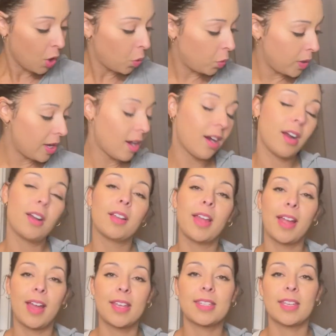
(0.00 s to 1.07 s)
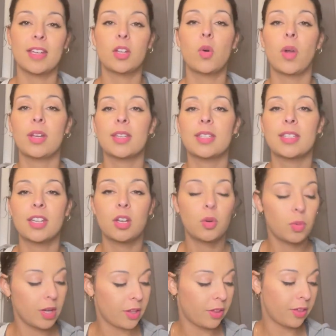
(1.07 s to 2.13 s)
We are, like I said, going to stick
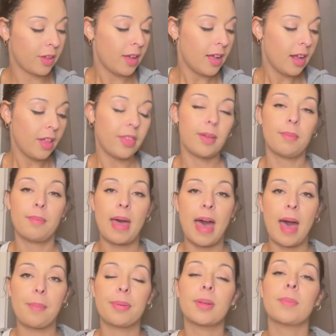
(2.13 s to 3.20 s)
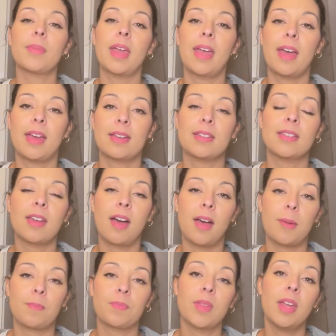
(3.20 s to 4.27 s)
with the map, and
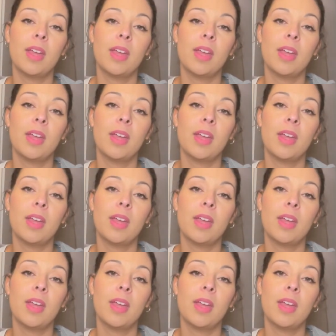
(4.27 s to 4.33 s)
um,